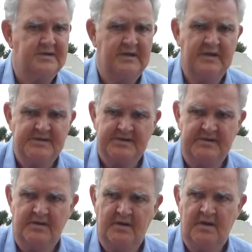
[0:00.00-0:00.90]
listen,
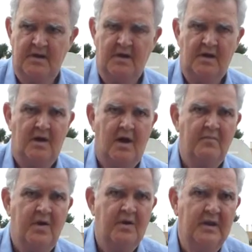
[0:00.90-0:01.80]
I'm
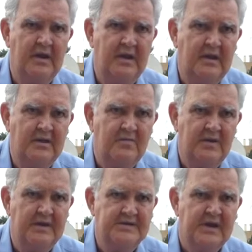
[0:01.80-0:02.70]
only
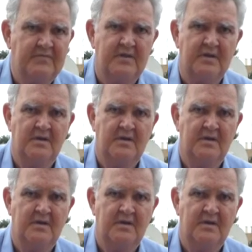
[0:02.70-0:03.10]
27.